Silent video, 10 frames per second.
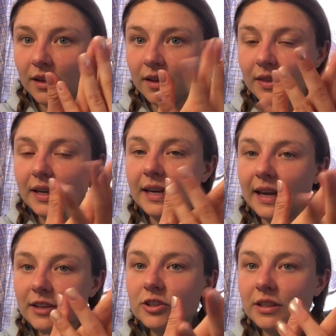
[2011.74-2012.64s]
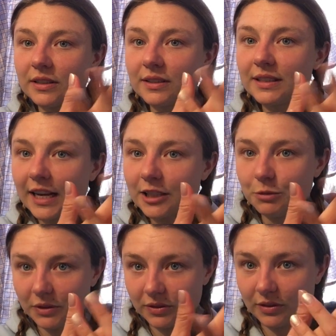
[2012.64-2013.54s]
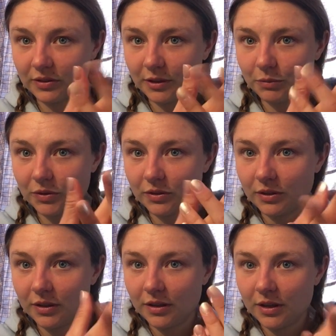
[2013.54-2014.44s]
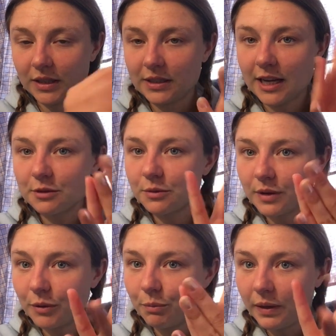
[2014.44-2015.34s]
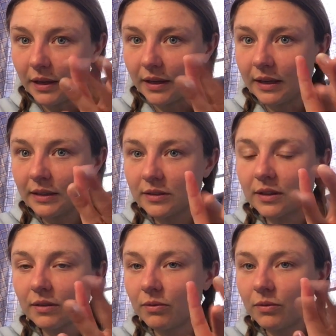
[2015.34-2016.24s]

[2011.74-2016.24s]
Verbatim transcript: The connection is attachment systems. Attachment well-being is the